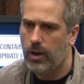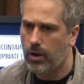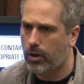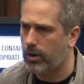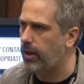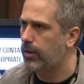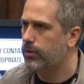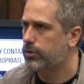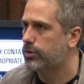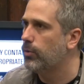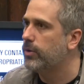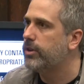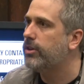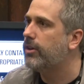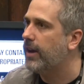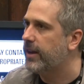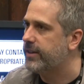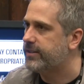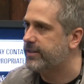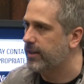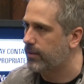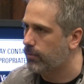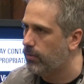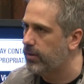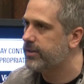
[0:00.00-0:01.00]
Okay, so what do you
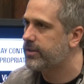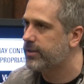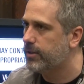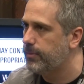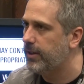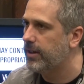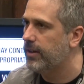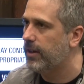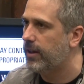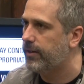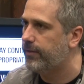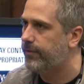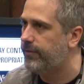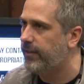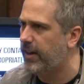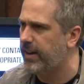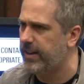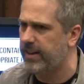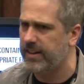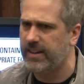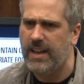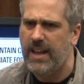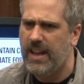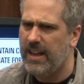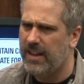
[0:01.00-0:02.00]
guys think? Well, it's going to be a lot of fun,
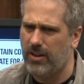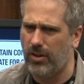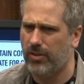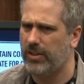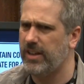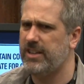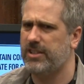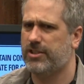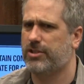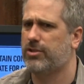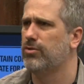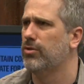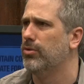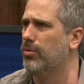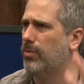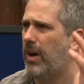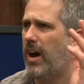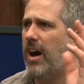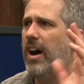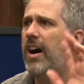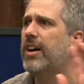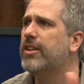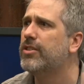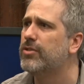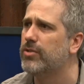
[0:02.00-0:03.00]
and you know, they just threw
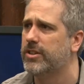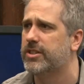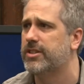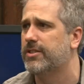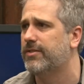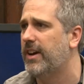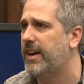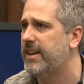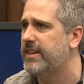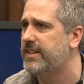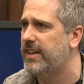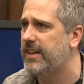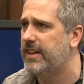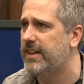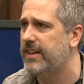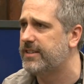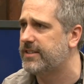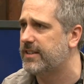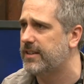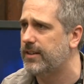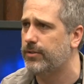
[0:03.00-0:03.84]
hundreds of ideas,